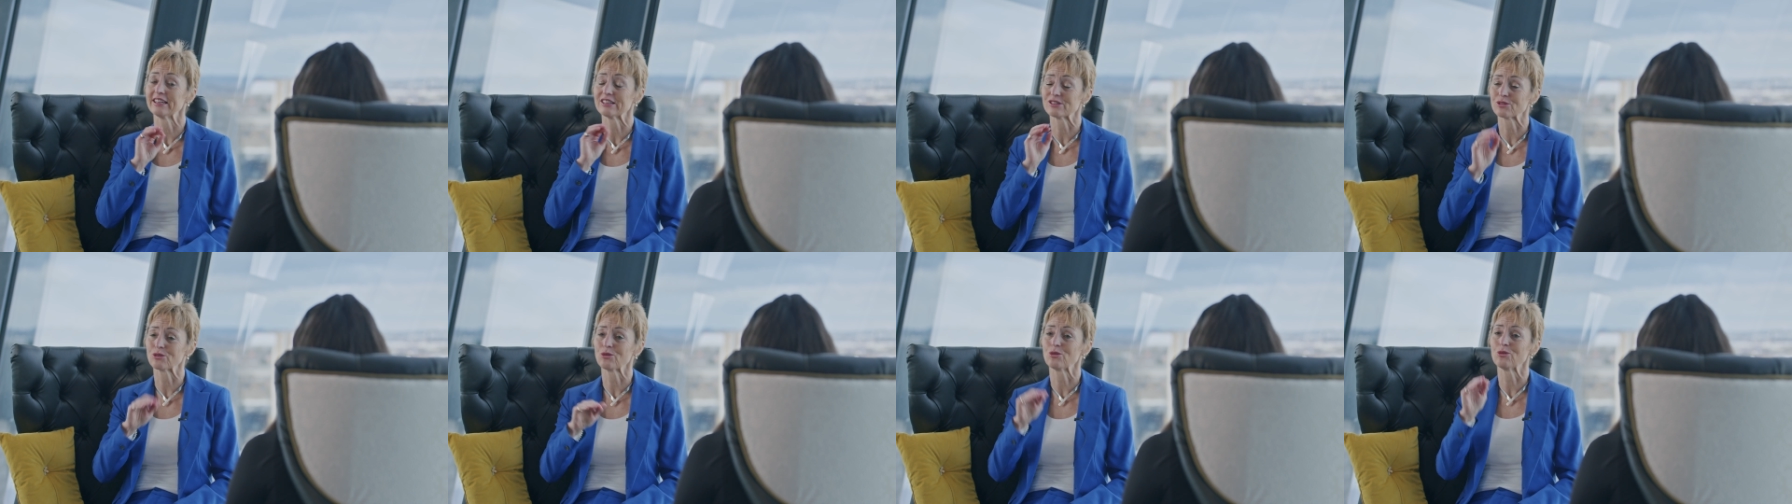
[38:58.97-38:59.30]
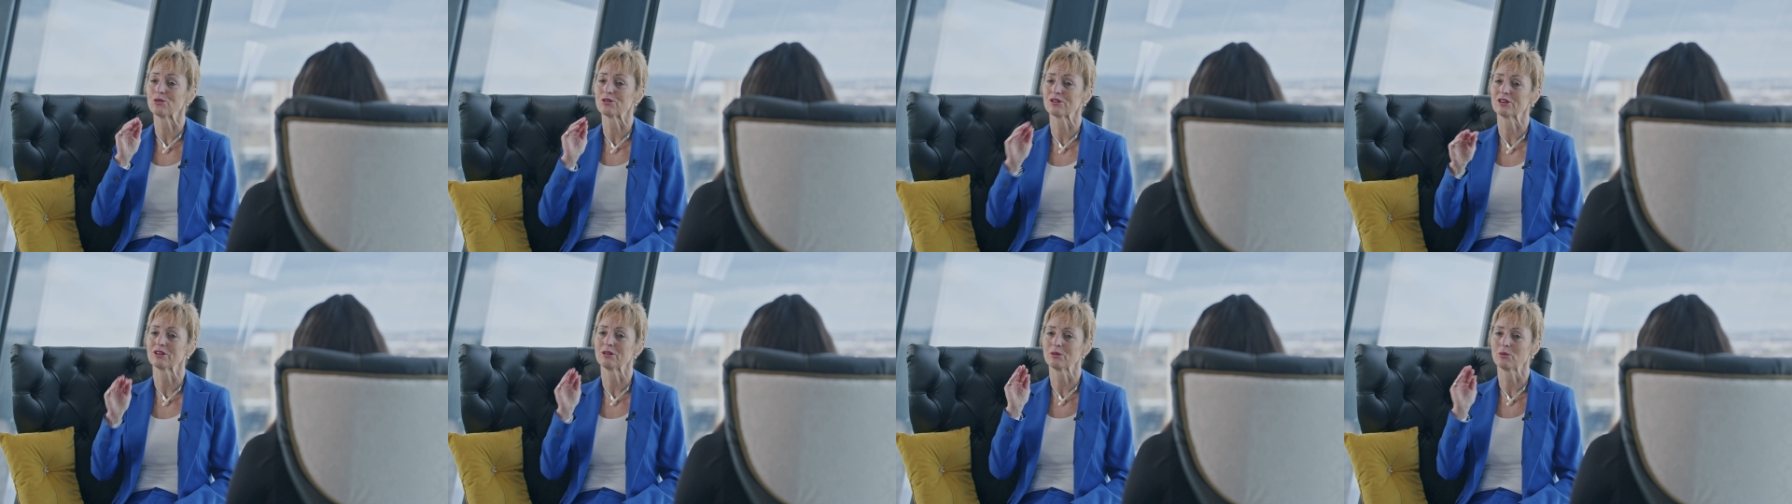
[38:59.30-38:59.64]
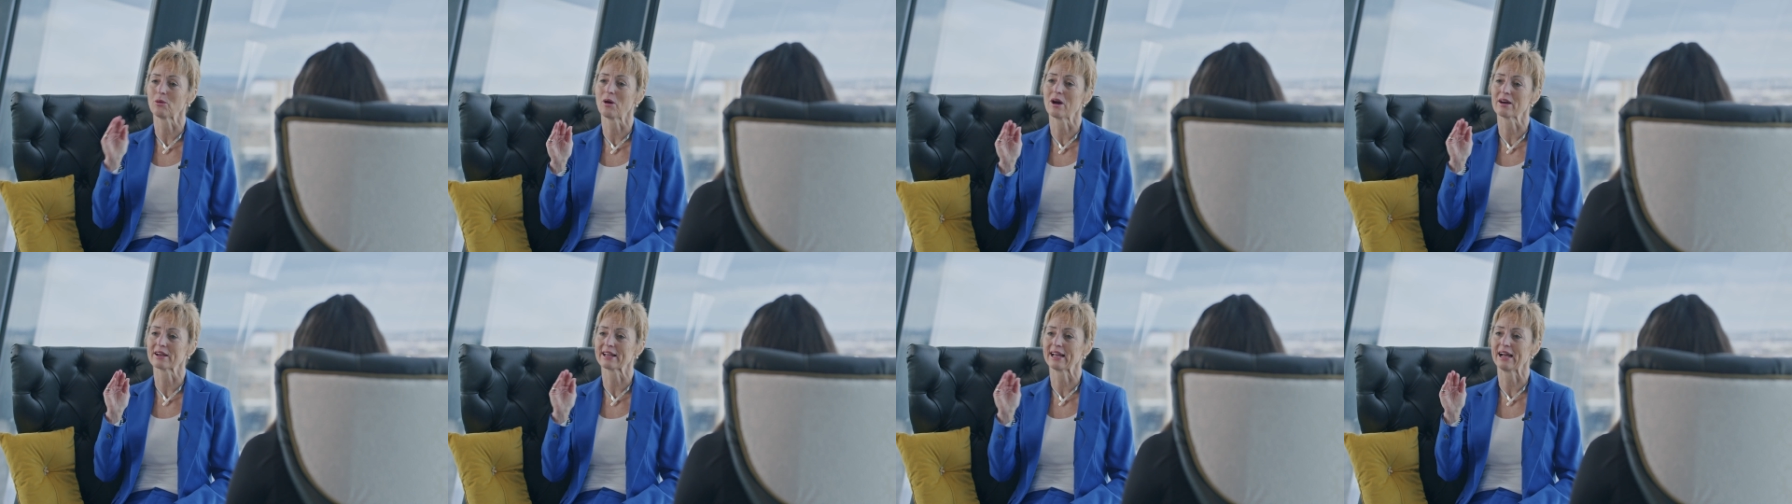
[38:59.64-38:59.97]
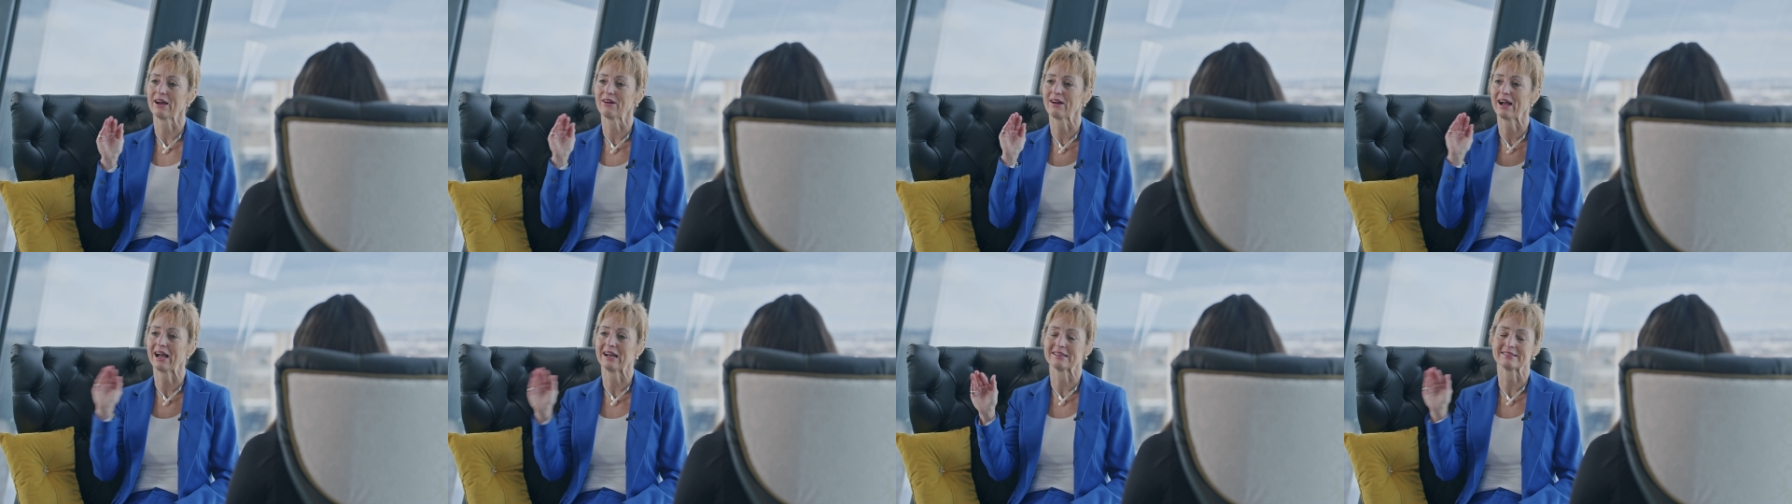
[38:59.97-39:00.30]
It's all going to work
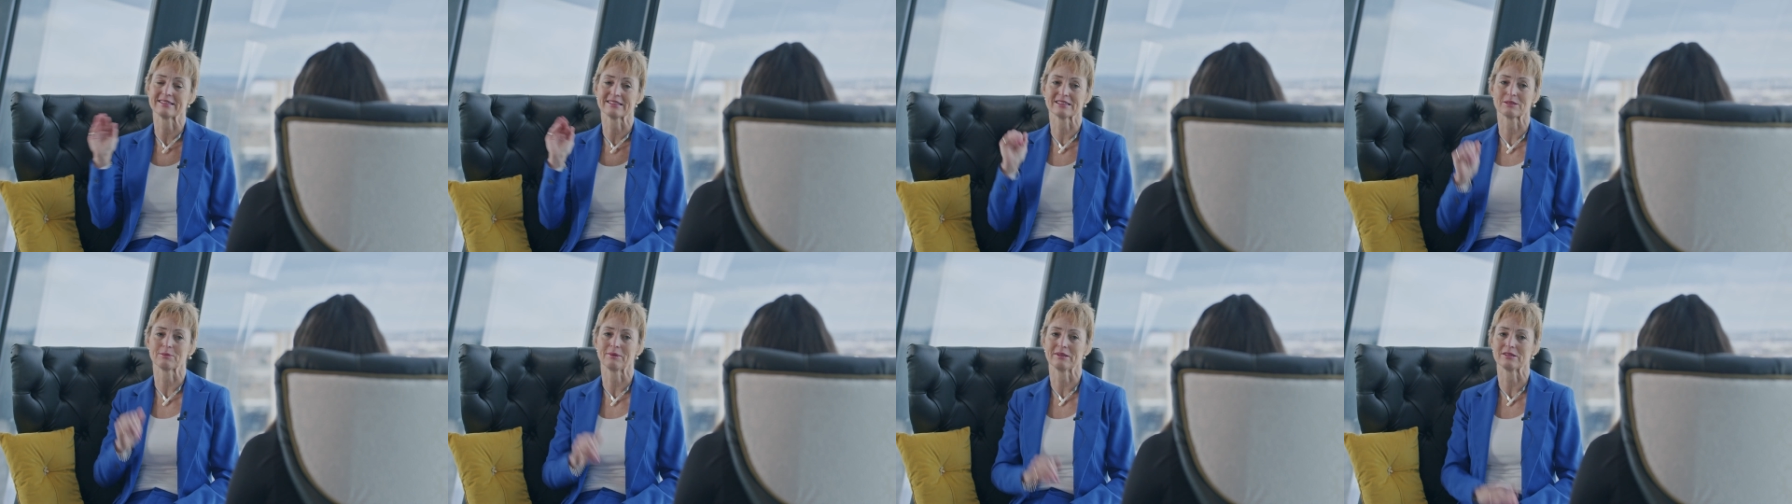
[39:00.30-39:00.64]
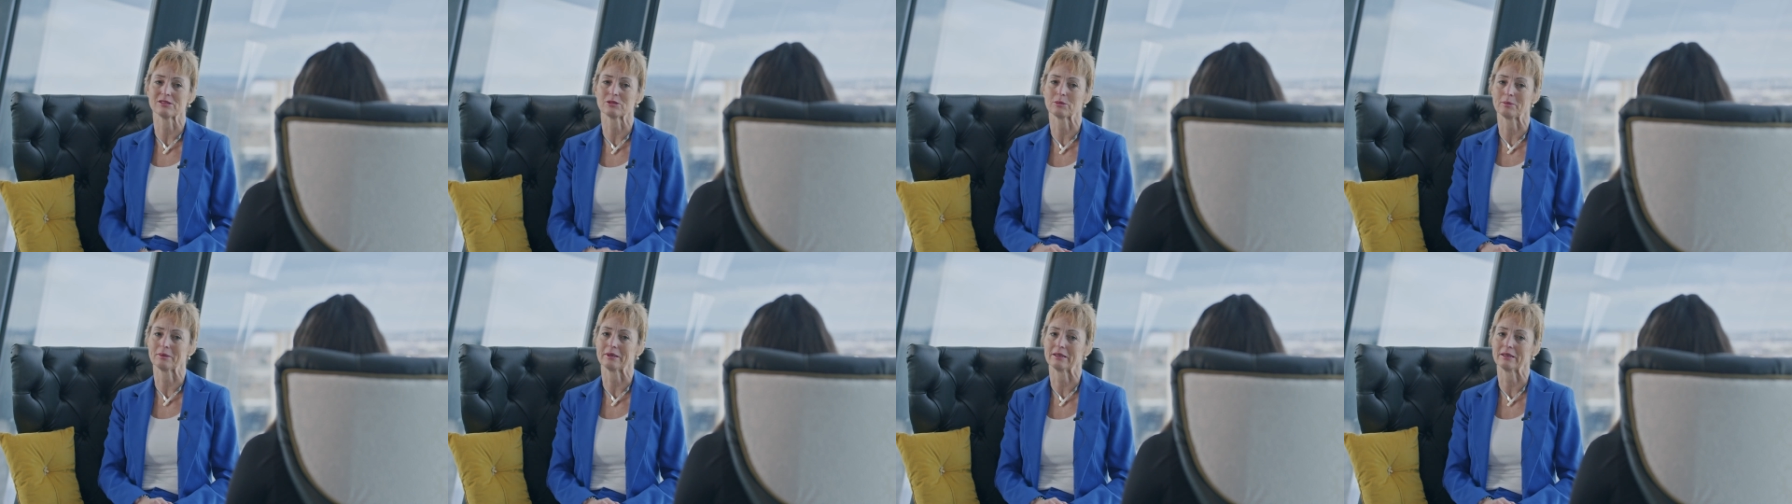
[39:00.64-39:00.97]
out as it's meant to